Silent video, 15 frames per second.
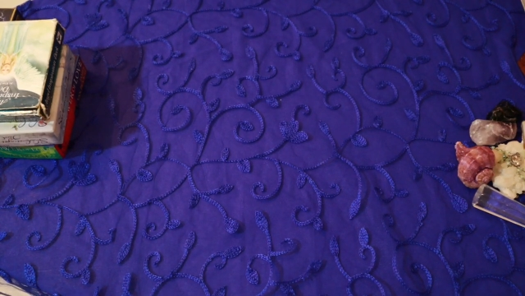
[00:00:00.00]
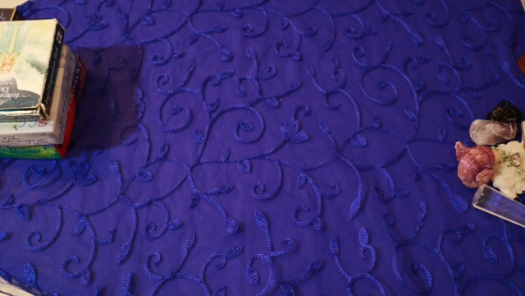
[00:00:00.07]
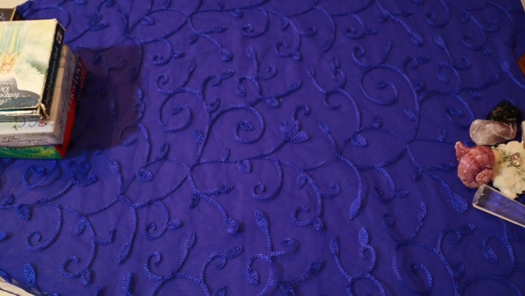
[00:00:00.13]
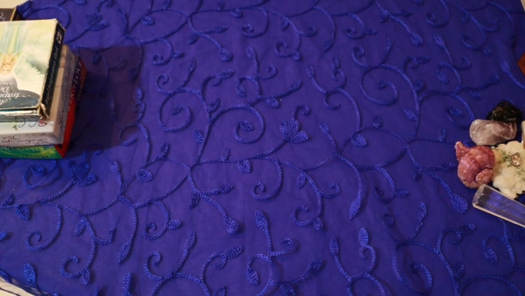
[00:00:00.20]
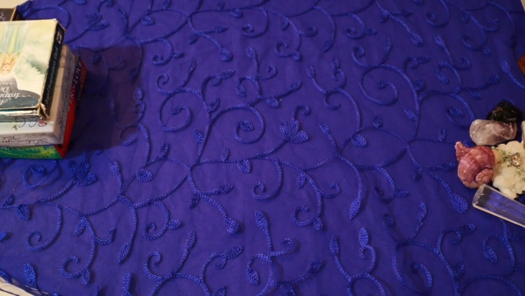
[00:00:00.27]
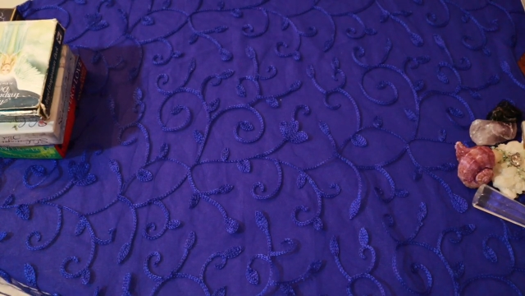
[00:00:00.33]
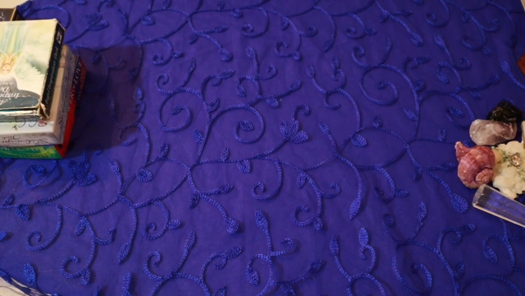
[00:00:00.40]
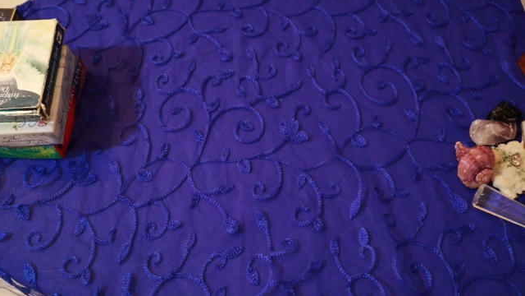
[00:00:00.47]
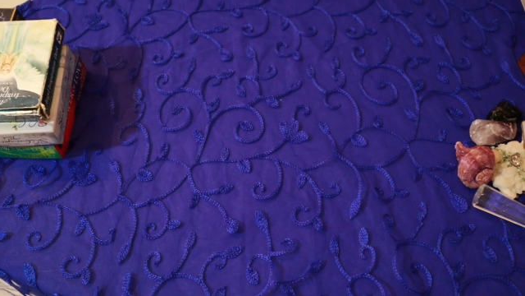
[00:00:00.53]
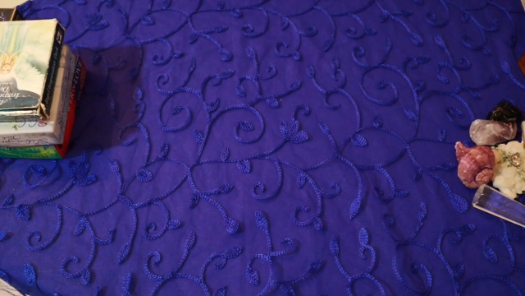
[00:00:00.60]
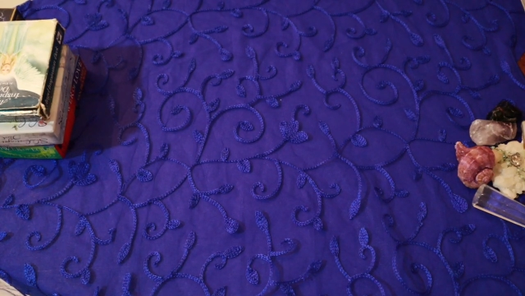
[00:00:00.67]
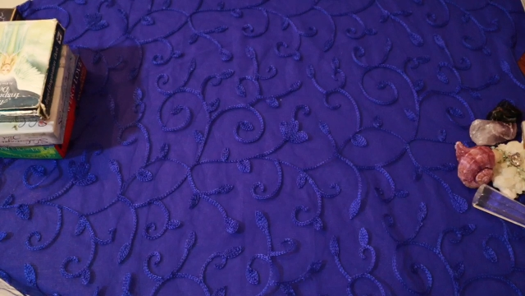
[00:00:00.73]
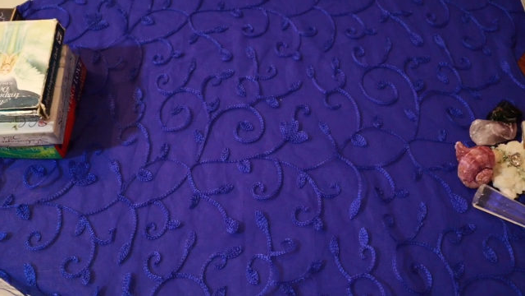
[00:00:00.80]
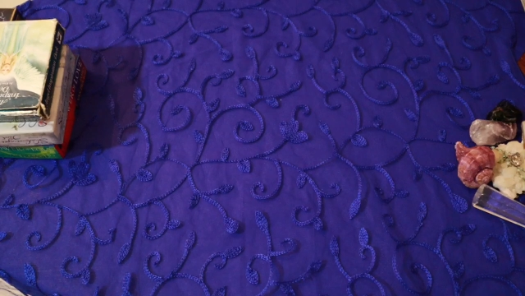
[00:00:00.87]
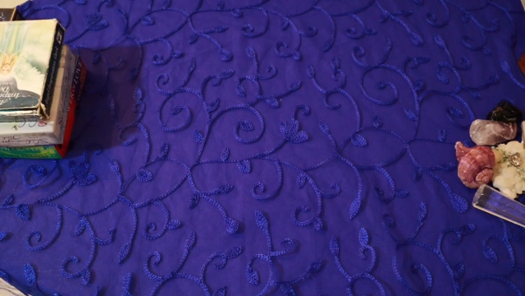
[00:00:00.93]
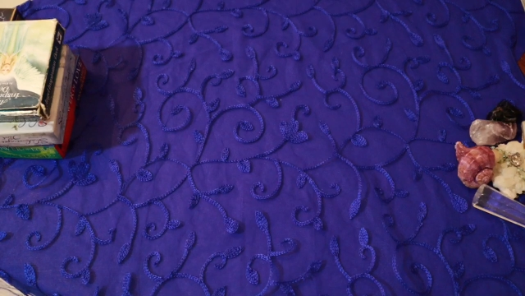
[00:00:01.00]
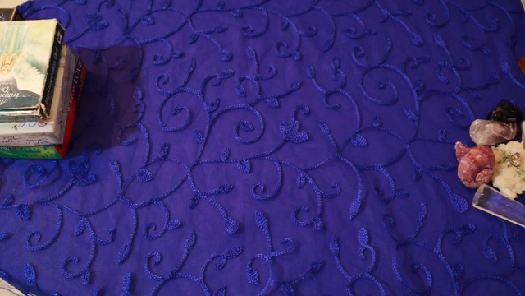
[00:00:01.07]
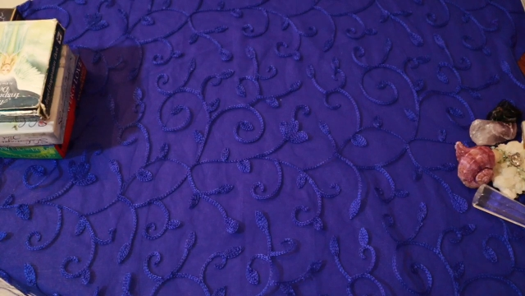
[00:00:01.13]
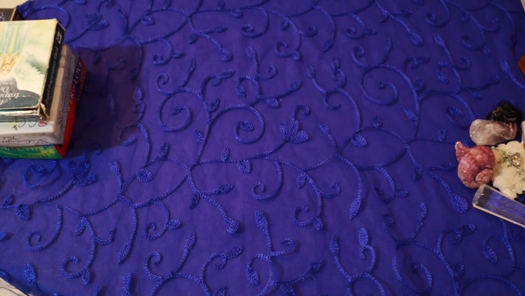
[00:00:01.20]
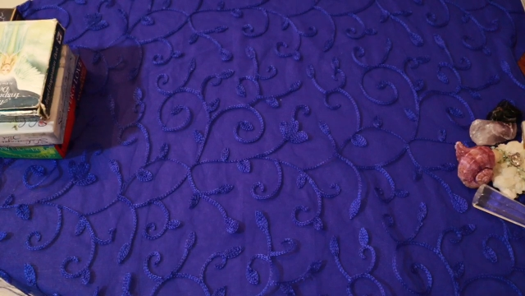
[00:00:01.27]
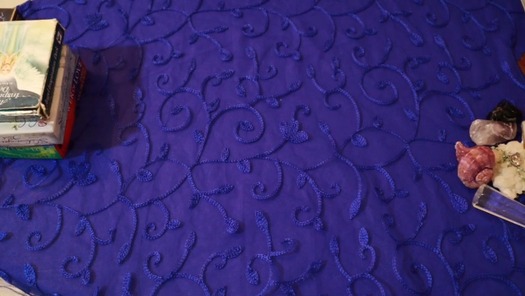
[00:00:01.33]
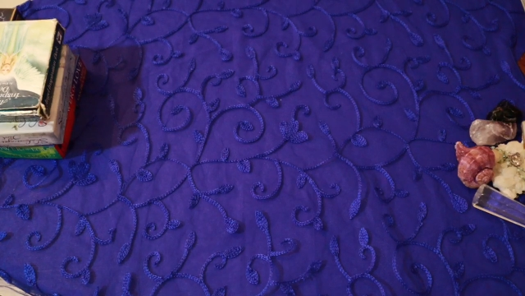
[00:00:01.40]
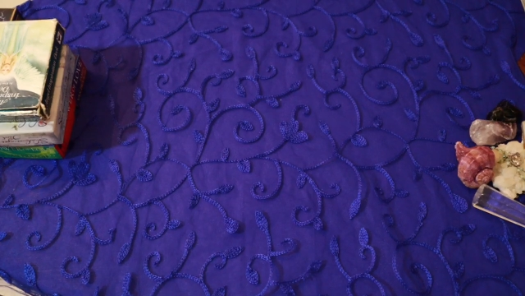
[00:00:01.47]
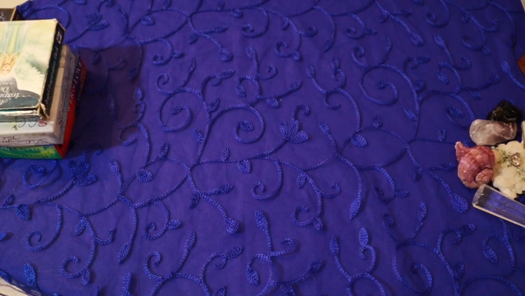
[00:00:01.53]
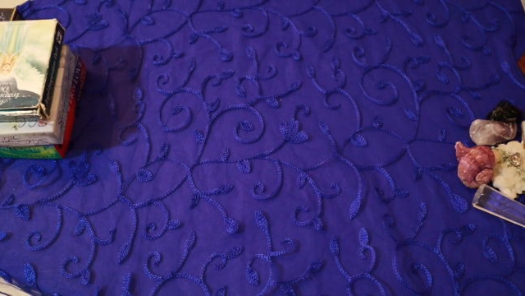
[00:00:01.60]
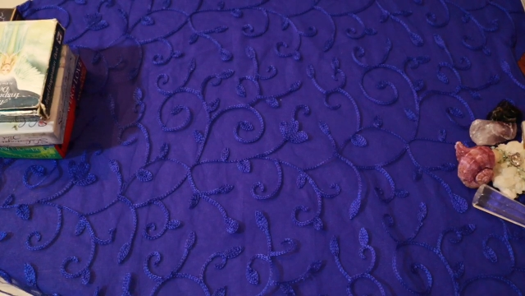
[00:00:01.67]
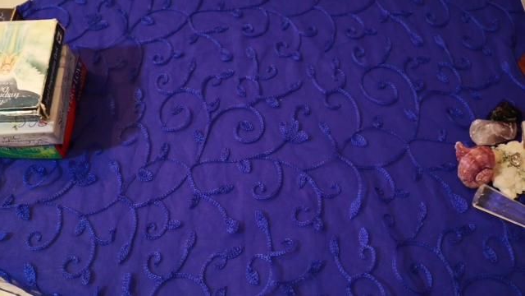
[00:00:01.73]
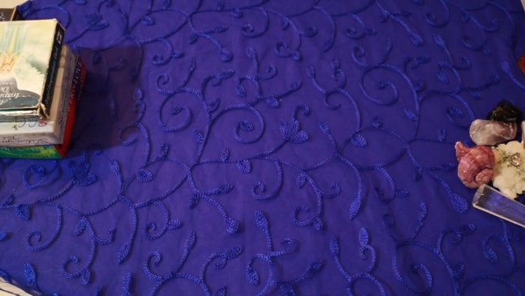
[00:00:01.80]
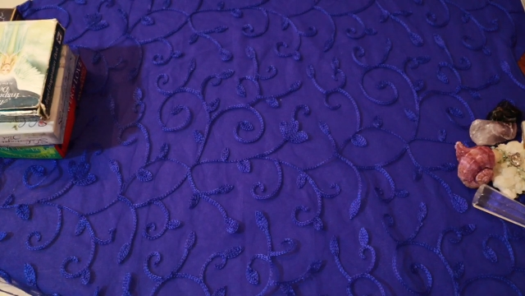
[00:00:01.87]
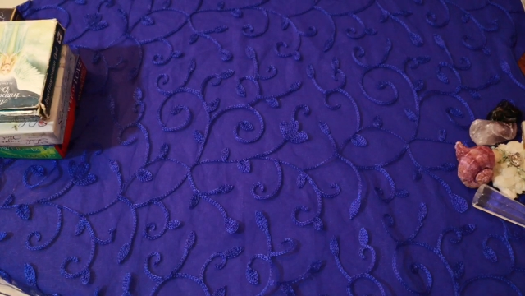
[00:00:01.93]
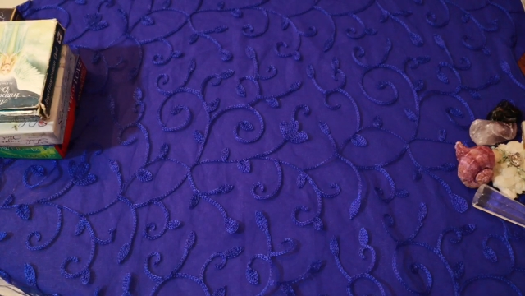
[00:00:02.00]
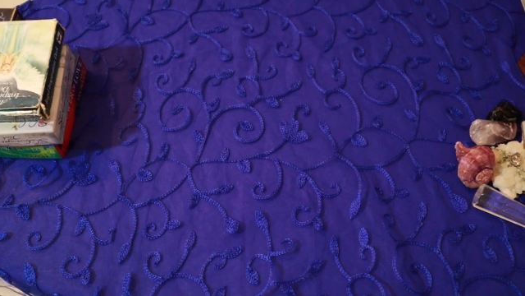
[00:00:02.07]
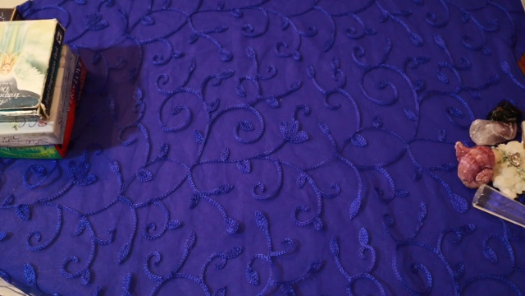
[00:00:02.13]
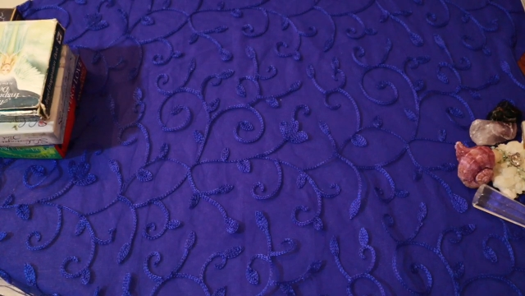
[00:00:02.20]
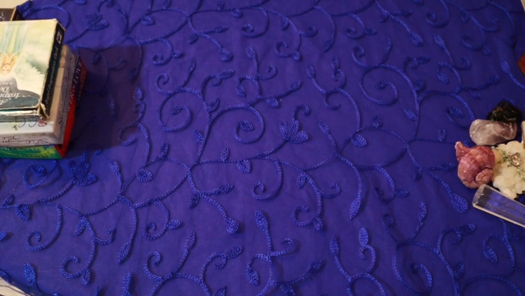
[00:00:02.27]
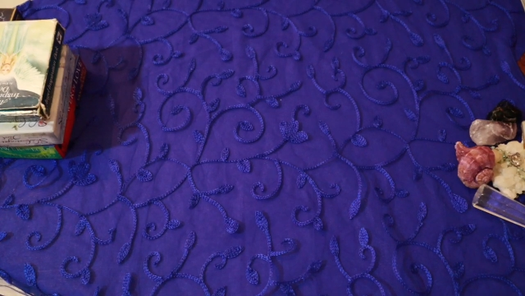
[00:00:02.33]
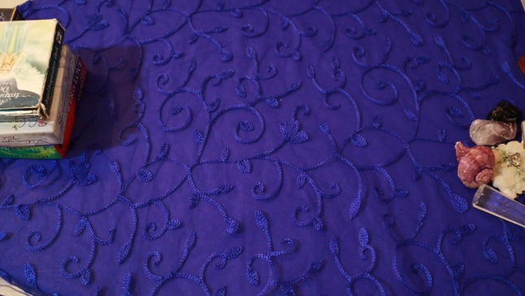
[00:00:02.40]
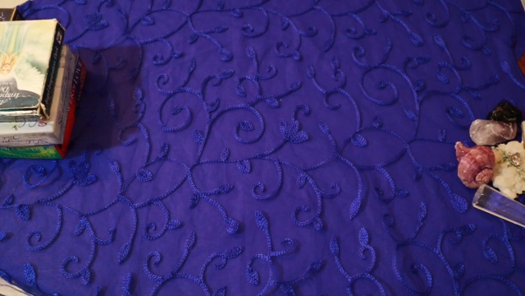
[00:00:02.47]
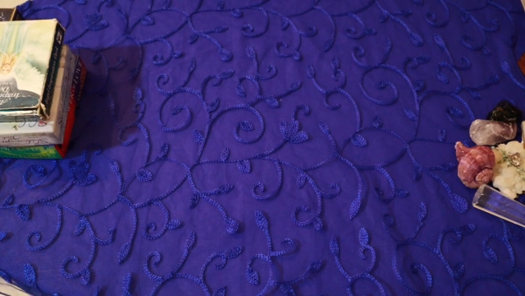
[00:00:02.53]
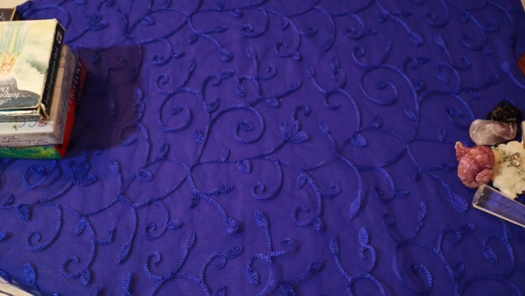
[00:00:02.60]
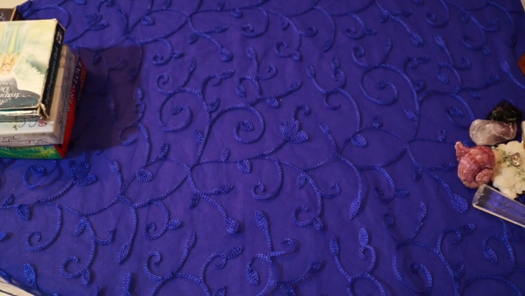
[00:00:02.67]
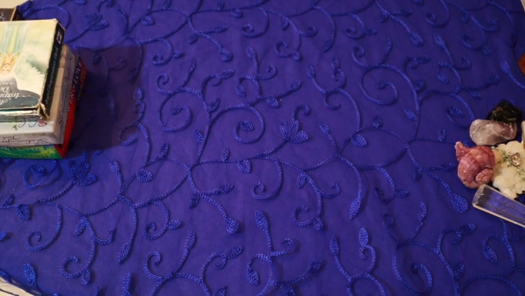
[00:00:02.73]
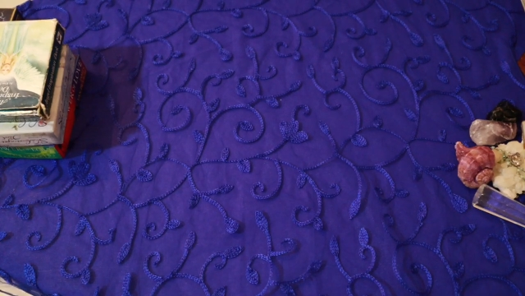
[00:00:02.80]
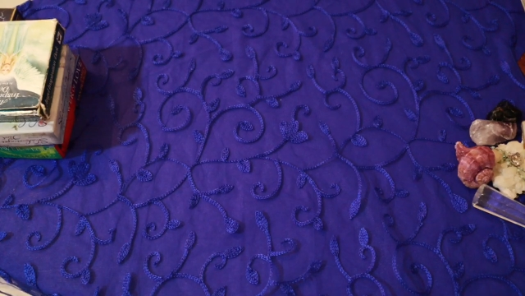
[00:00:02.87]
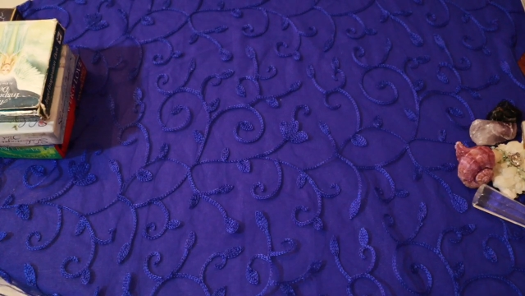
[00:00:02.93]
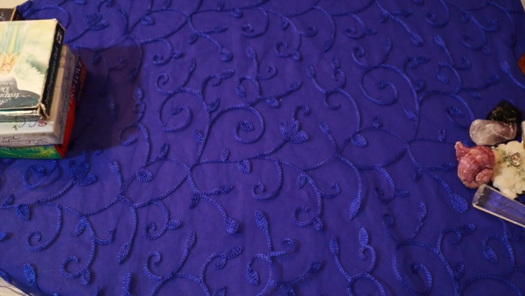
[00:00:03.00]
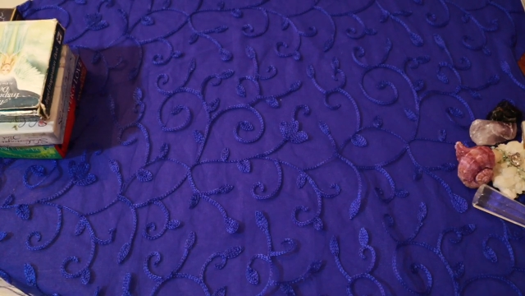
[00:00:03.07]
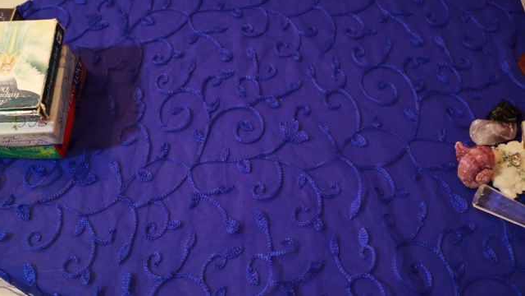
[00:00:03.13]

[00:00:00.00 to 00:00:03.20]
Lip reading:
Nobody's mouth can be seen.